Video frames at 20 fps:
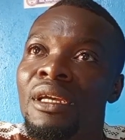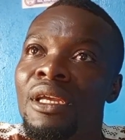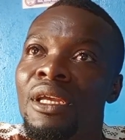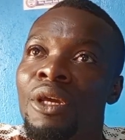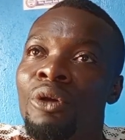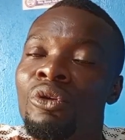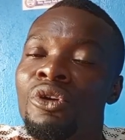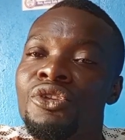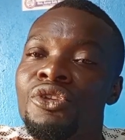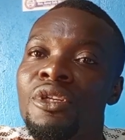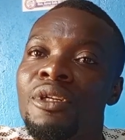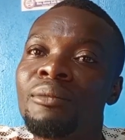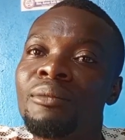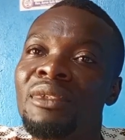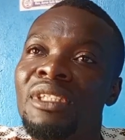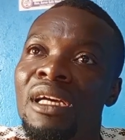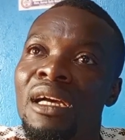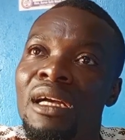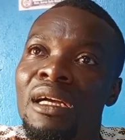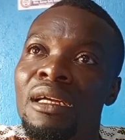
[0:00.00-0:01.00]
it will
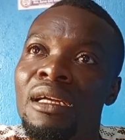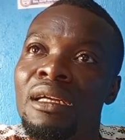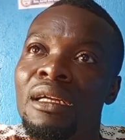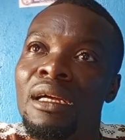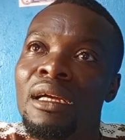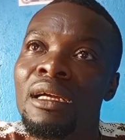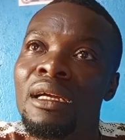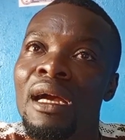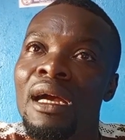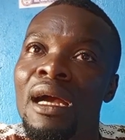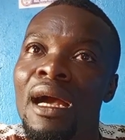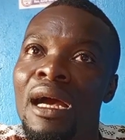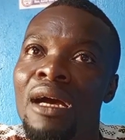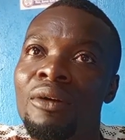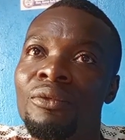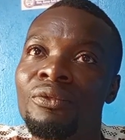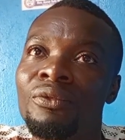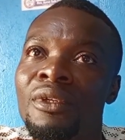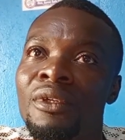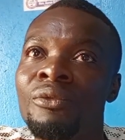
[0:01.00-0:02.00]
sometimes
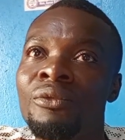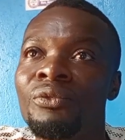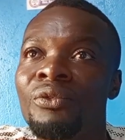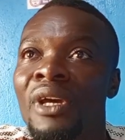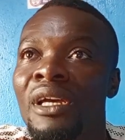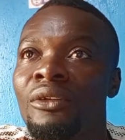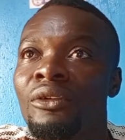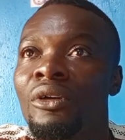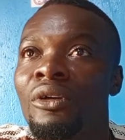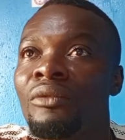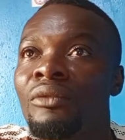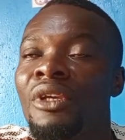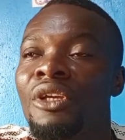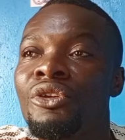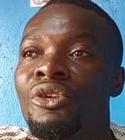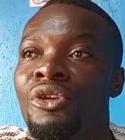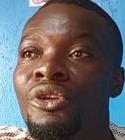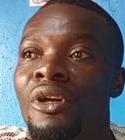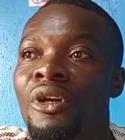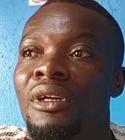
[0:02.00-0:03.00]
have effect on the
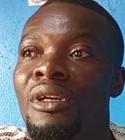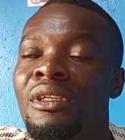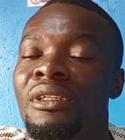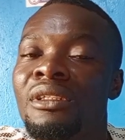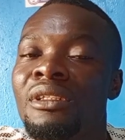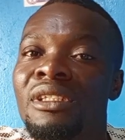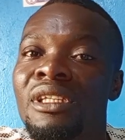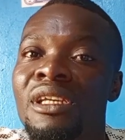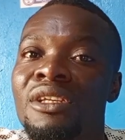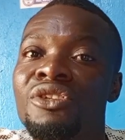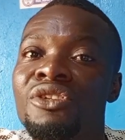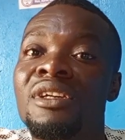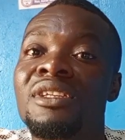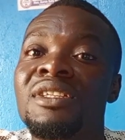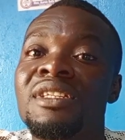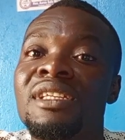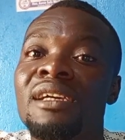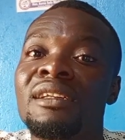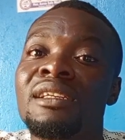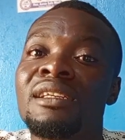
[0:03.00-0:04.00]
union in terms of
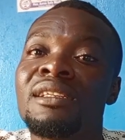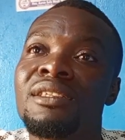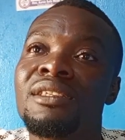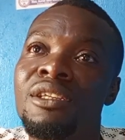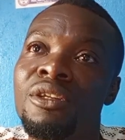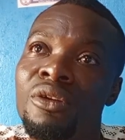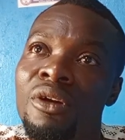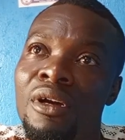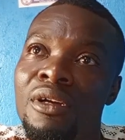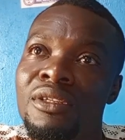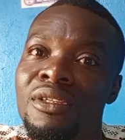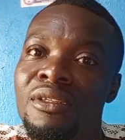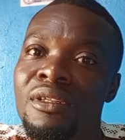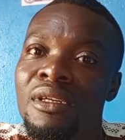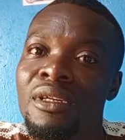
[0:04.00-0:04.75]
selling stickers.